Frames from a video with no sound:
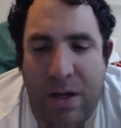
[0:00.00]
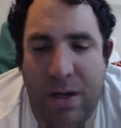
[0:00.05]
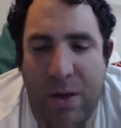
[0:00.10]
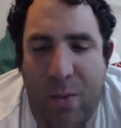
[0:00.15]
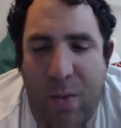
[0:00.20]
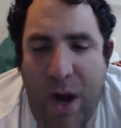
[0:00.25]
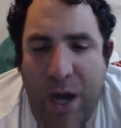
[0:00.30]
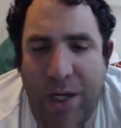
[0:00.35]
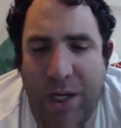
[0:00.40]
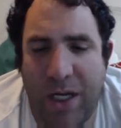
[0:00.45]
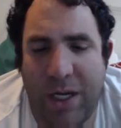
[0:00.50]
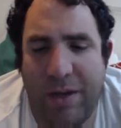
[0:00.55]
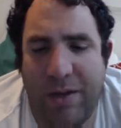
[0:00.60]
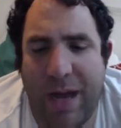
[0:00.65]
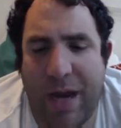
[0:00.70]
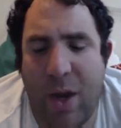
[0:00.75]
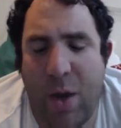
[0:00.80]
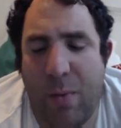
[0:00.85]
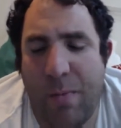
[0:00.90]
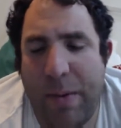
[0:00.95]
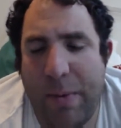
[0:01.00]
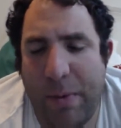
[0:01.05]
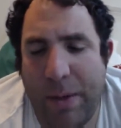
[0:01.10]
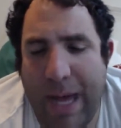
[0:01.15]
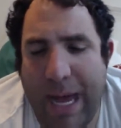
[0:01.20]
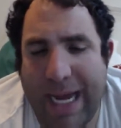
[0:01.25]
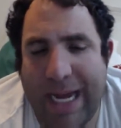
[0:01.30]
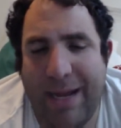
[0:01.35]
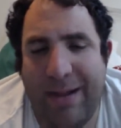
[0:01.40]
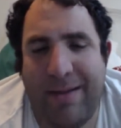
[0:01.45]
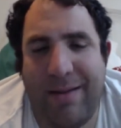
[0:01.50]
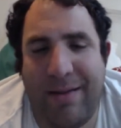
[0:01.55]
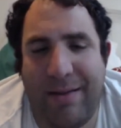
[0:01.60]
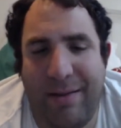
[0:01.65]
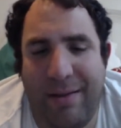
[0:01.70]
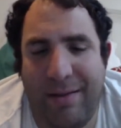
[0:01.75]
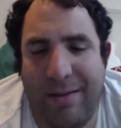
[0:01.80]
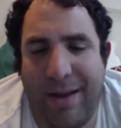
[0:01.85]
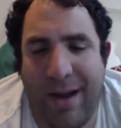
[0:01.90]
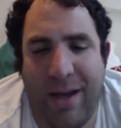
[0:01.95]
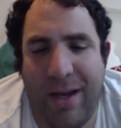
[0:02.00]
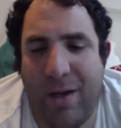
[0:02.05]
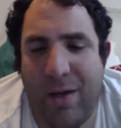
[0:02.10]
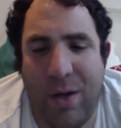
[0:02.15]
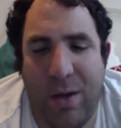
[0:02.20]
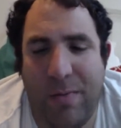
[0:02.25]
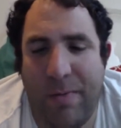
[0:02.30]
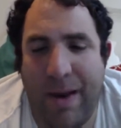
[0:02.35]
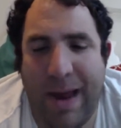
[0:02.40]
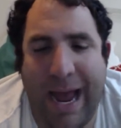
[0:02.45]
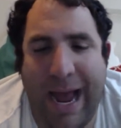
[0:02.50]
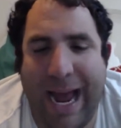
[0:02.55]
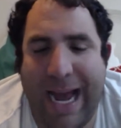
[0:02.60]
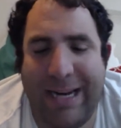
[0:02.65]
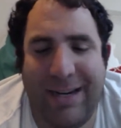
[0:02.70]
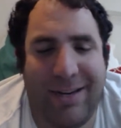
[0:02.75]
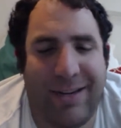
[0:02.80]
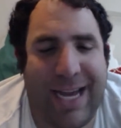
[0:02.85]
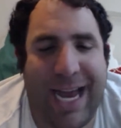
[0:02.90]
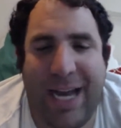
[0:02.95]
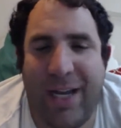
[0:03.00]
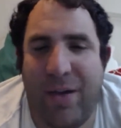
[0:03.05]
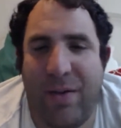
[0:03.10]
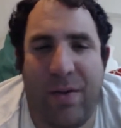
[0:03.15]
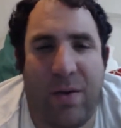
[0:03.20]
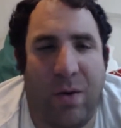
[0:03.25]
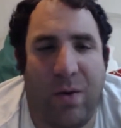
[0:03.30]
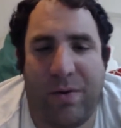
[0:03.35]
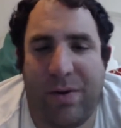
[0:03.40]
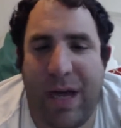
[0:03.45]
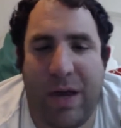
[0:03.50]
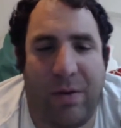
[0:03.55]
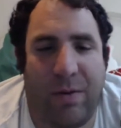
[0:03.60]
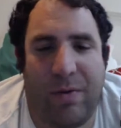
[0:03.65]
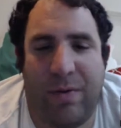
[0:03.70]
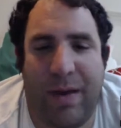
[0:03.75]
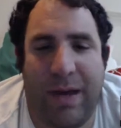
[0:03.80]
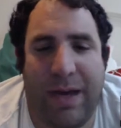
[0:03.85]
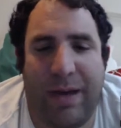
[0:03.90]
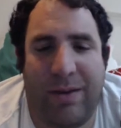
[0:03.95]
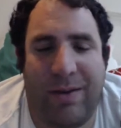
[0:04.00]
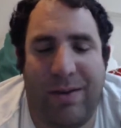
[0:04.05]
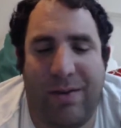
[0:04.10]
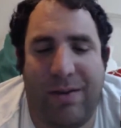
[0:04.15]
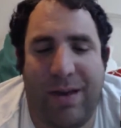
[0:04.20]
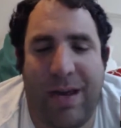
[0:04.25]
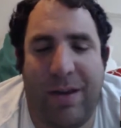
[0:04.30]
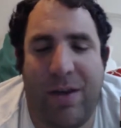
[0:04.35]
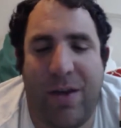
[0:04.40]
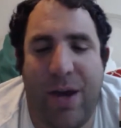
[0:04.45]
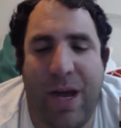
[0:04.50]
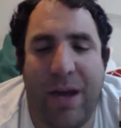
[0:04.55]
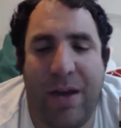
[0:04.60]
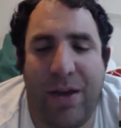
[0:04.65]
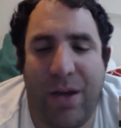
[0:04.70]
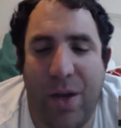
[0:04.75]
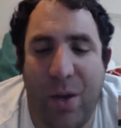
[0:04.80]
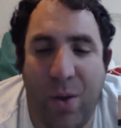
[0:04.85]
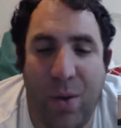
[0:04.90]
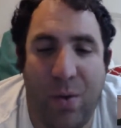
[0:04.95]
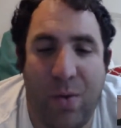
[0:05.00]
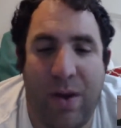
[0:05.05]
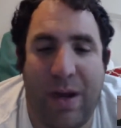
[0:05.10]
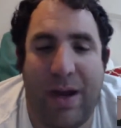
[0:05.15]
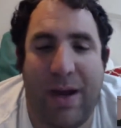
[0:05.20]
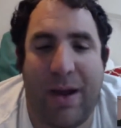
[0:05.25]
watching because I know people like consistency on YouTube, but I just can't do the whole schedule thing. It's too.